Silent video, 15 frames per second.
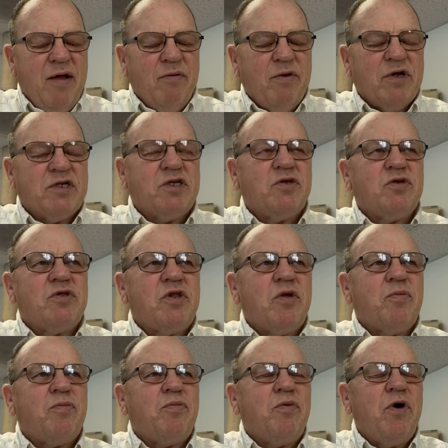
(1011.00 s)
It was
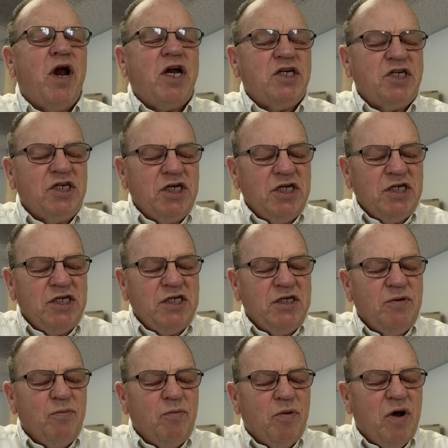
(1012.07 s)
the
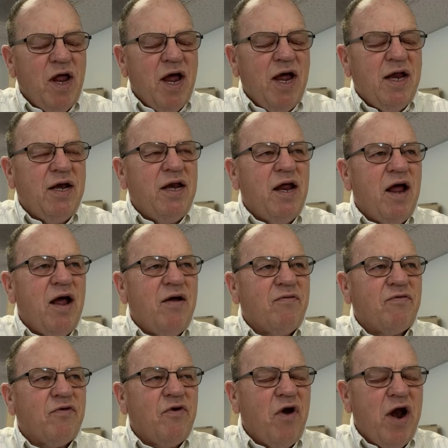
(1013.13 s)
precious blood
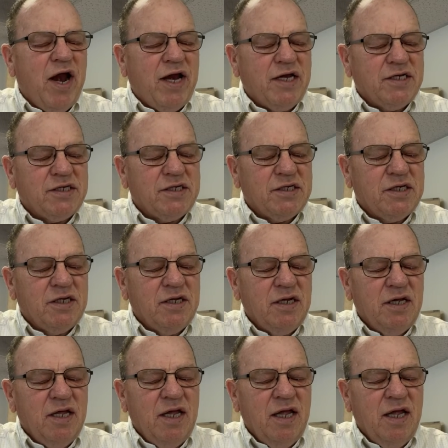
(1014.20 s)
of Christ,